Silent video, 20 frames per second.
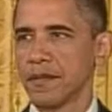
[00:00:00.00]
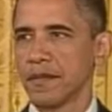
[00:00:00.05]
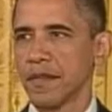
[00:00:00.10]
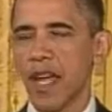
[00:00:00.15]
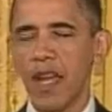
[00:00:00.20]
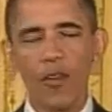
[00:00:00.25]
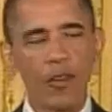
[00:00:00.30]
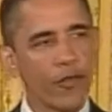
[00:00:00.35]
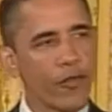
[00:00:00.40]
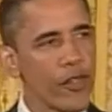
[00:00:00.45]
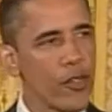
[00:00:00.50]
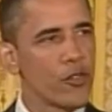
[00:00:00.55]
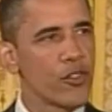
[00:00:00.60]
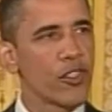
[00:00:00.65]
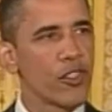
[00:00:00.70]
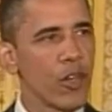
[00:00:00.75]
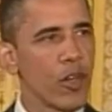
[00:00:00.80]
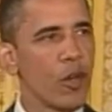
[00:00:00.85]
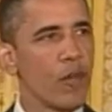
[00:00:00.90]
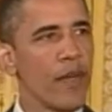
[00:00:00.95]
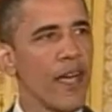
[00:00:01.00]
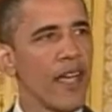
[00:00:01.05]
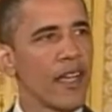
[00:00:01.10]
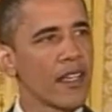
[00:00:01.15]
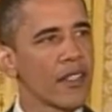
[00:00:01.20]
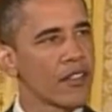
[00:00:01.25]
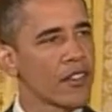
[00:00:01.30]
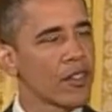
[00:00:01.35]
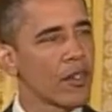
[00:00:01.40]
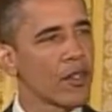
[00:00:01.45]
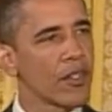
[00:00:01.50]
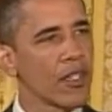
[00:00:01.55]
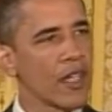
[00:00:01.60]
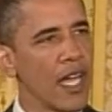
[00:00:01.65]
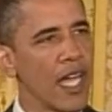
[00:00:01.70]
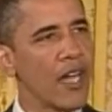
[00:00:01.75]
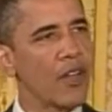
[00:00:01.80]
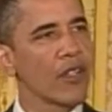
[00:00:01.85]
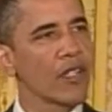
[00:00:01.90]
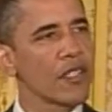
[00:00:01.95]
I refuse to go back, and so do
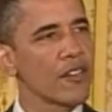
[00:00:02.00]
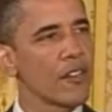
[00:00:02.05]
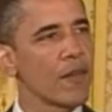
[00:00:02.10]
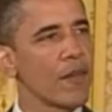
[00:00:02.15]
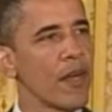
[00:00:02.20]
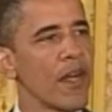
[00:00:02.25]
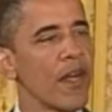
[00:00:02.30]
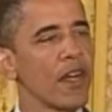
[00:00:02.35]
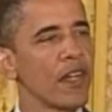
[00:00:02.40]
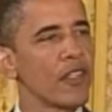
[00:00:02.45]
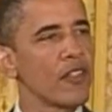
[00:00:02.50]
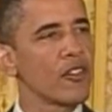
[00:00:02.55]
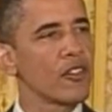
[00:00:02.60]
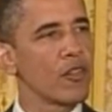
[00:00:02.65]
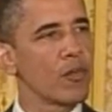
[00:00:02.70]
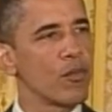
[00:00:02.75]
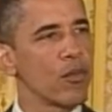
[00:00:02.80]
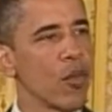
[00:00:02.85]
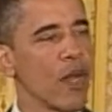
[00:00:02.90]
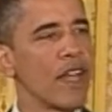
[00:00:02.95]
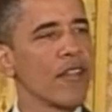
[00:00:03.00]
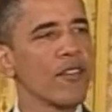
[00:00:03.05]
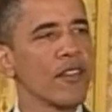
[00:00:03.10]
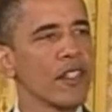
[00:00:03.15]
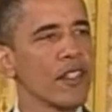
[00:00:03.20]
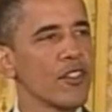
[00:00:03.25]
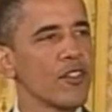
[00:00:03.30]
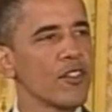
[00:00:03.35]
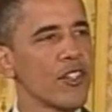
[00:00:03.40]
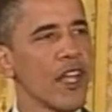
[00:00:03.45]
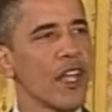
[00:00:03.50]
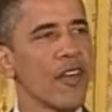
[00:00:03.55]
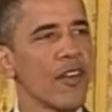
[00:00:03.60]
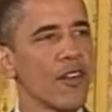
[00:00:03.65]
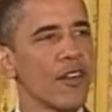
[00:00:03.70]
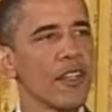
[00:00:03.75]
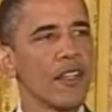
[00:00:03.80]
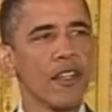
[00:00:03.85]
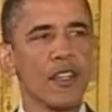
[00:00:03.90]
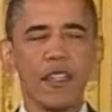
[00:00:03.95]
countless Americans who bravely
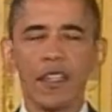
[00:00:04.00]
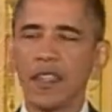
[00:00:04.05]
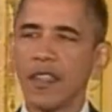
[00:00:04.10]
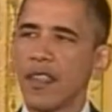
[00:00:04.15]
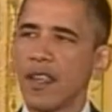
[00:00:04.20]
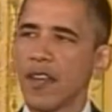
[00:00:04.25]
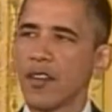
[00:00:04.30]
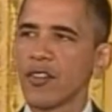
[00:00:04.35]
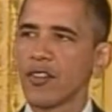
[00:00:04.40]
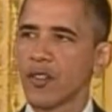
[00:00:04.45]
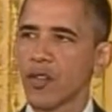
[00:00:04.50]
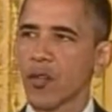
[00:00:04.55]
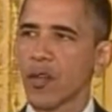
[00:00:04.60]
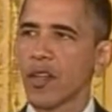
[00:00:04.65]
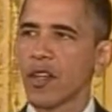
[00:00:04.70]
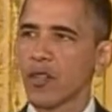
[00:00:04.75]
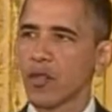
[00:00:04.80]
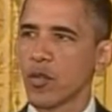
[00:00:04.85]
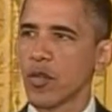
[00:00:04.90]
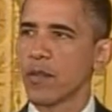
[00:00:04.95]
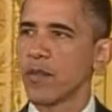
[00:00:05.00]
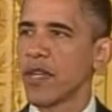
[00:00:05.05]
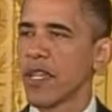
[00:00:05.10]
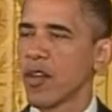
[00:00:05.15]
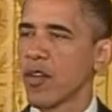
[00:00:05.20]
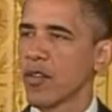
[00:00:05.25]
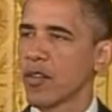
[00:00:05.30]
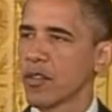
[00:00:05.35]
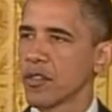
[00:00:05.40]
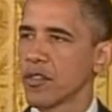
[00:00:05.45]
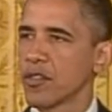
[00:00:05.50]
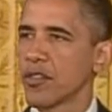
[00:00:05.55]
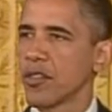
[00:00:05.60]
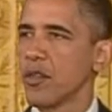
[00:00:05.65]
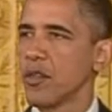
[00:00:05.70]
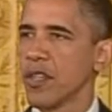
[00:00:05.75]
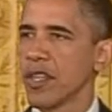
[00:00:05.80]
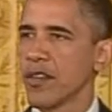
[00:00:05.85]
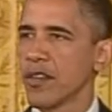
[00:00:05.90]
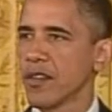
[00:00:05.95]
shared their stories with me over
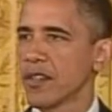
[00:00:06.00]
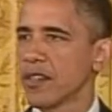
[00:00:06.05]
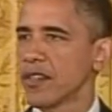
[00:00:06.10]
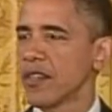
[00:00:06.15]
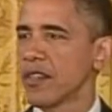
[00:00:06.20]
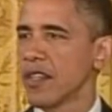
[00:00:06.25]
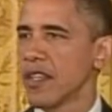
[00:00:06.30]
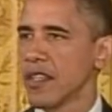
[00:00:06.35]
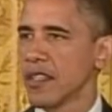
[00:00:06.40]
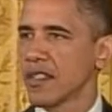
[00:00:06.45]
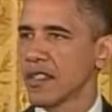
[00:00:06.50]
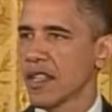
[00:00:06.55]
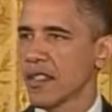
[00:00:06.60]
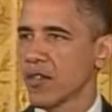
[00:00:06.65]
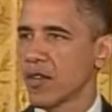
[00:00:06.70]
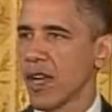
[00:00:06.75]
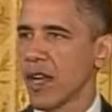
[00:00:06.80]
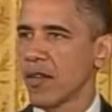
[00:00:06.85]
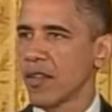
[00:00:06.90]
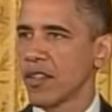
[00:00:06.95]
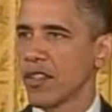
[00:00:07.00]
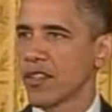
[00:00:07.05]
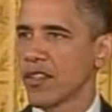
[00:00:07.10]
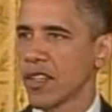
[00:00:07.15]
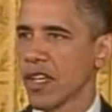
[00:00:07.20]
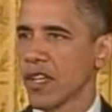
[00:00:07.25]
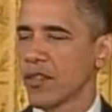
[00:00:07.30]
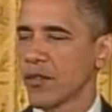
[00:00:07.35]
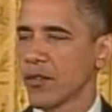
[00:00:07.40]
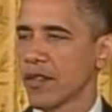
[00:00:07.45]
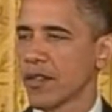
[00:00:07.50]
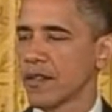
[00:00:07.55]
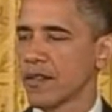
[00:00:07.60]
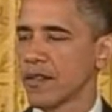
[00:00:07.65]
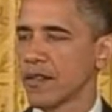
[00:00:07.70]
2 years as I traveled this country,